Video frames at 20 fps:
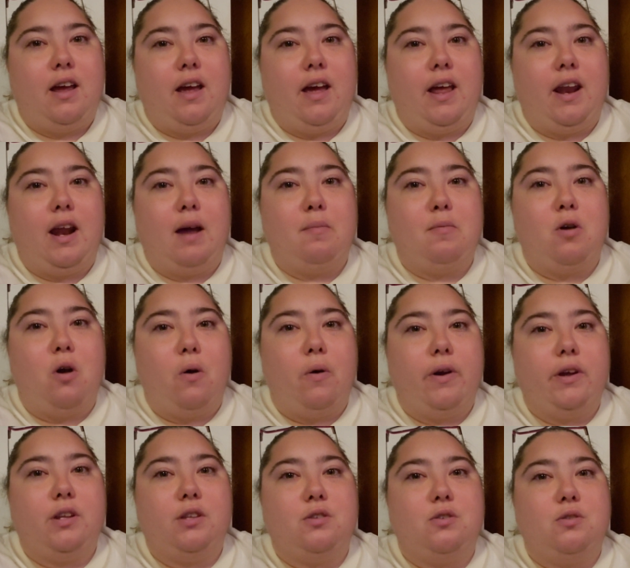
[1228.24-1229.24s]
and I'm
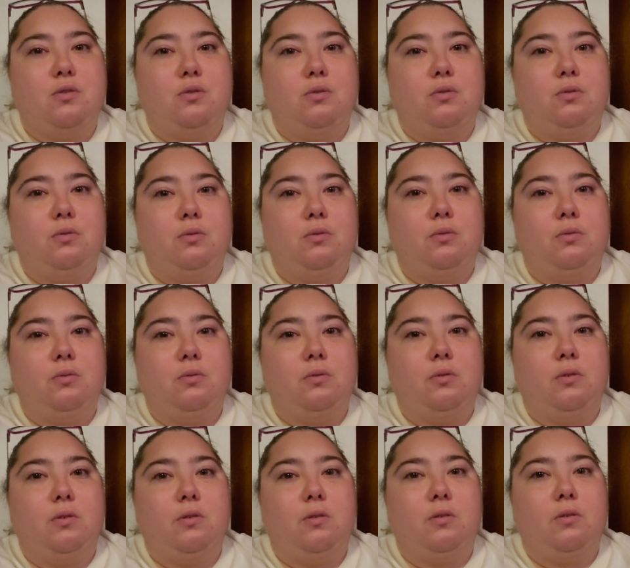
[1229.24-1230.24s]
going to
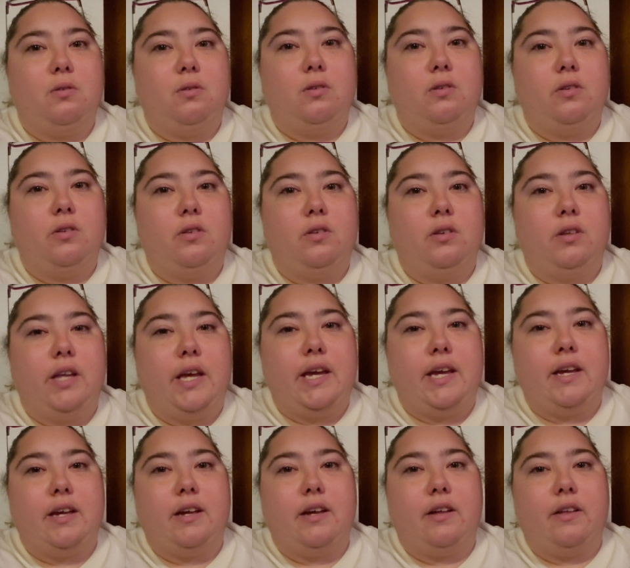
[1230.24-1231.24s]

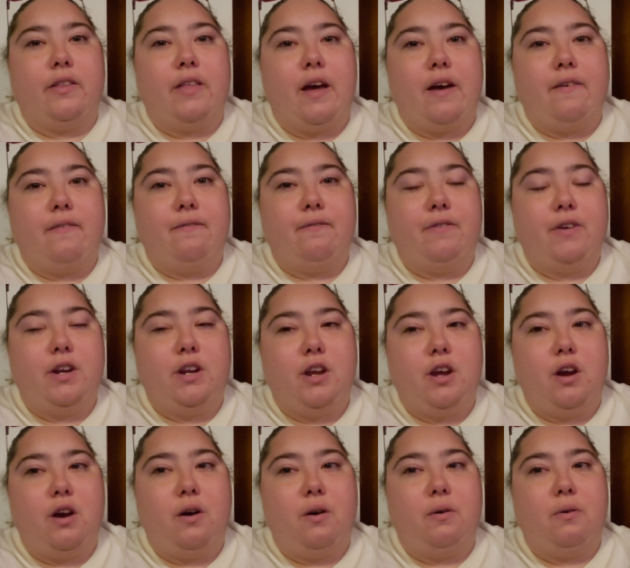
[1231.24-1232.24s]
link that
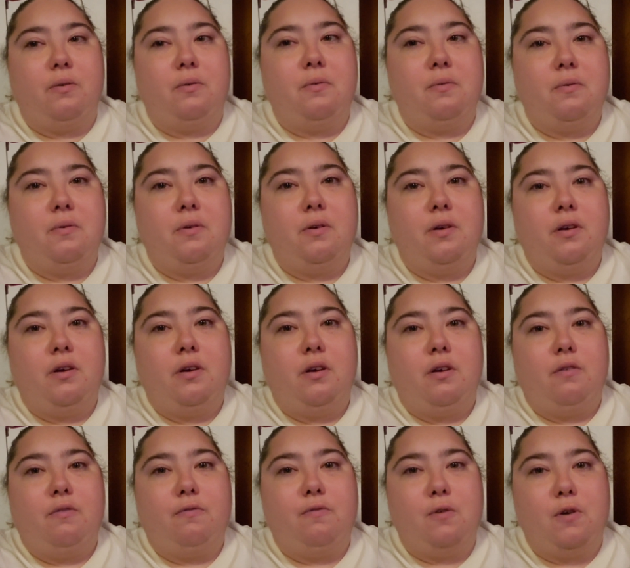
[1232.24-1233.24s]
video
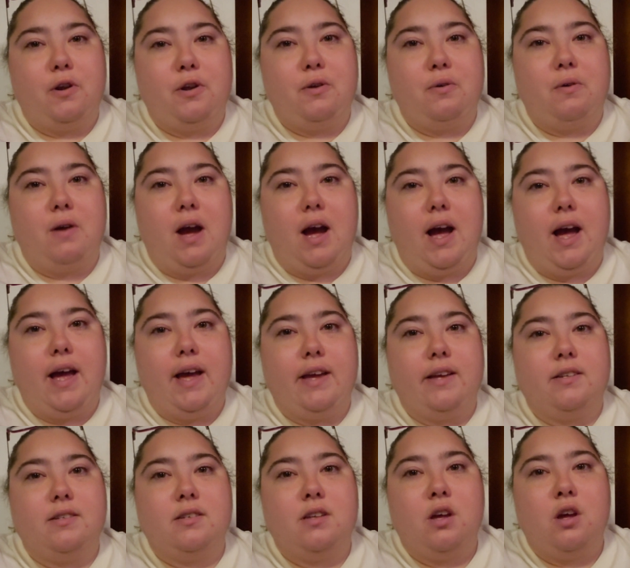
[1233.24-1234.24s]
for you
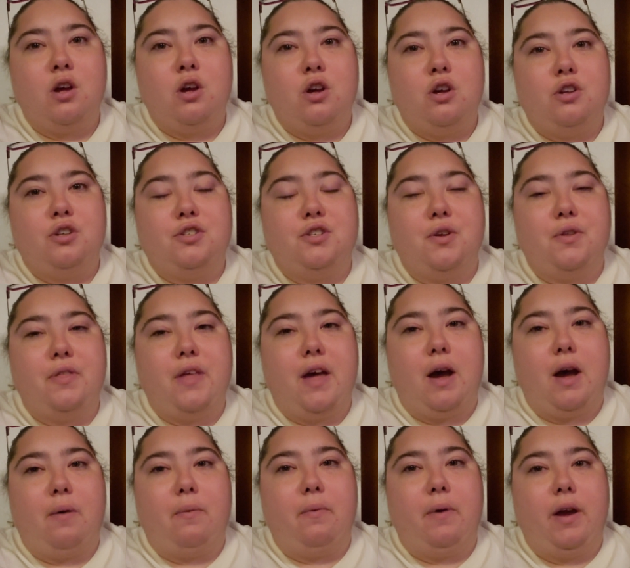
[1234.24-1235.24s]
guys, so
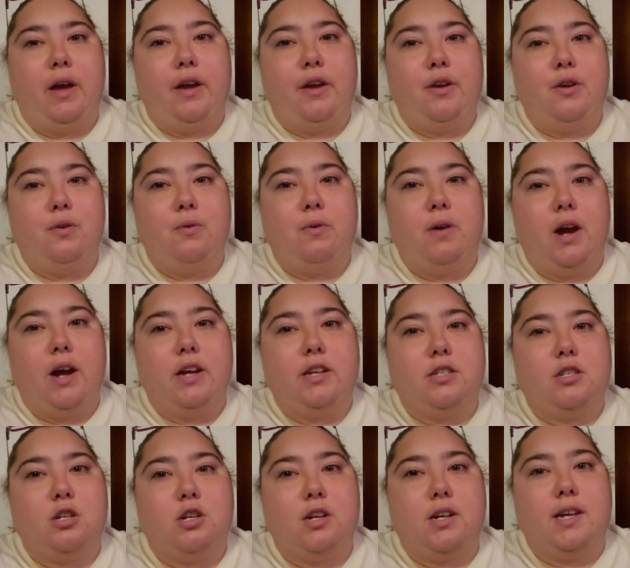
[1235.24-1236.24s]
that way you
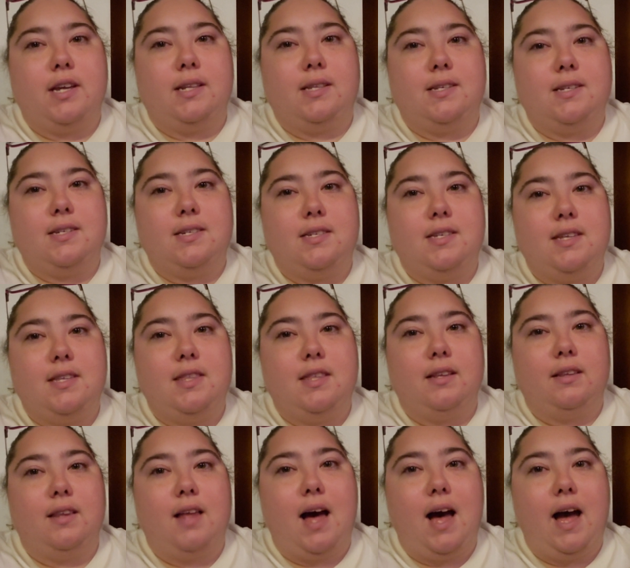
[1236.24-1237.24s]
guys could get to see
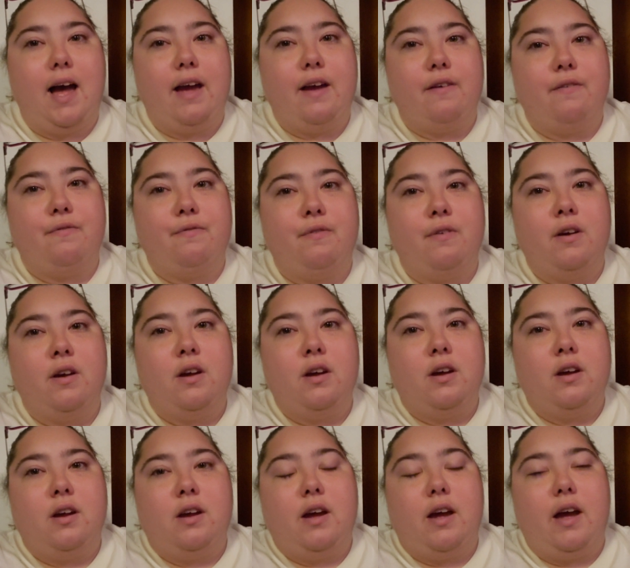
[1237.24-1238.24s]
the live
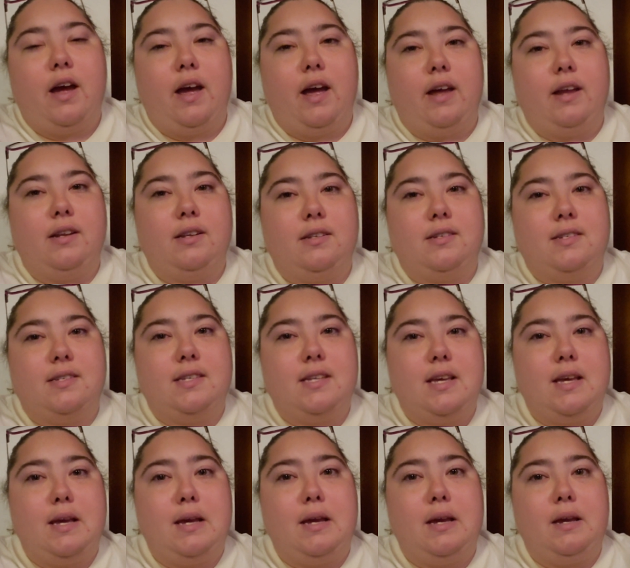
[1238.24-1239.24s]
and
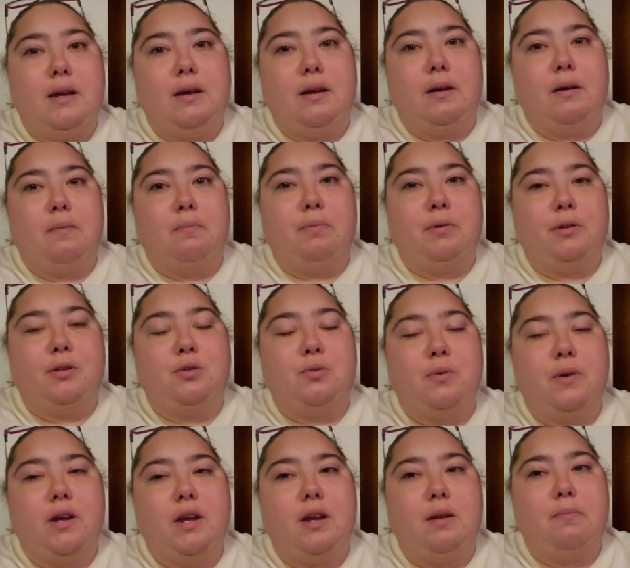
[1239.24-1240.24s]
see
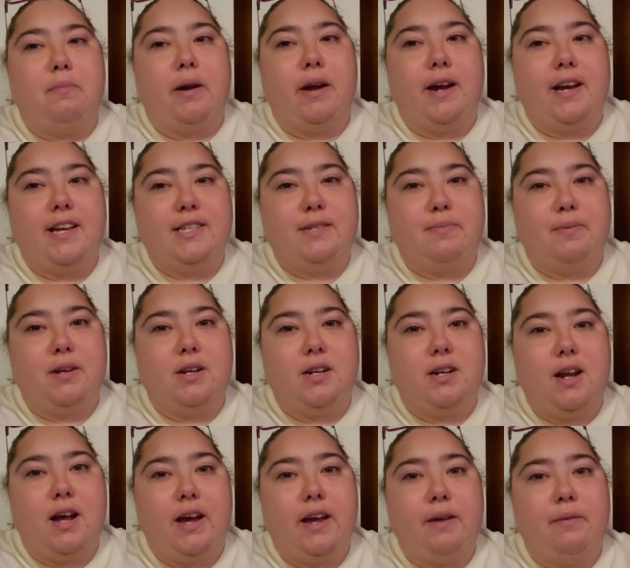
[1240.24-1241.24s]
between my husband
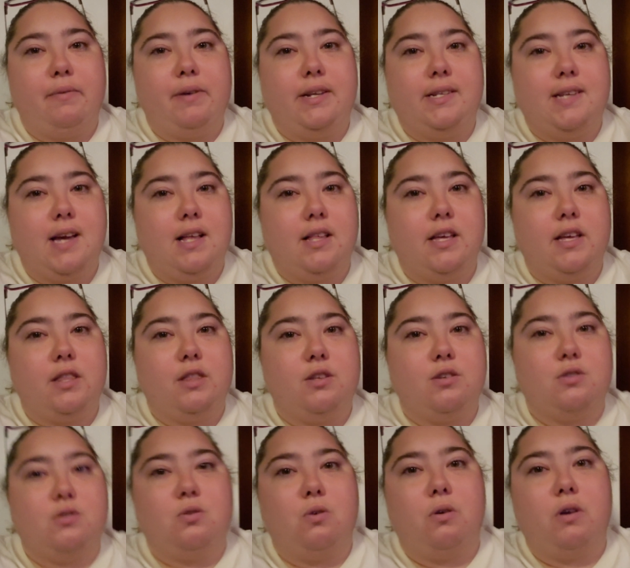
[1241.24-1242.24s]
and I retelling the
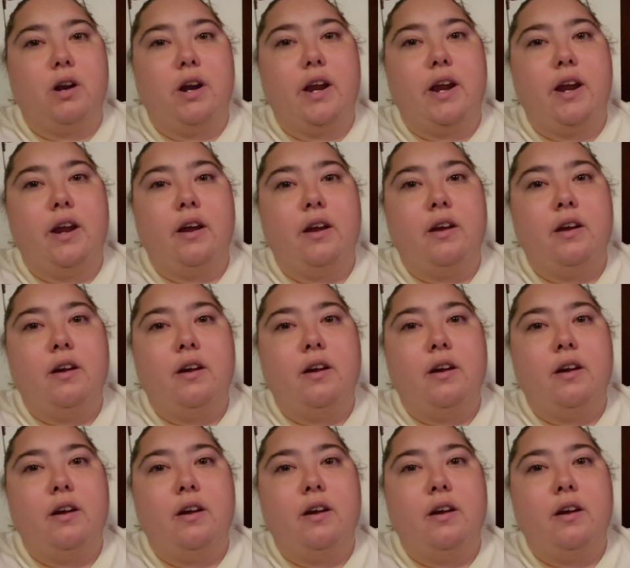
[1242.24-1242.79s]
story,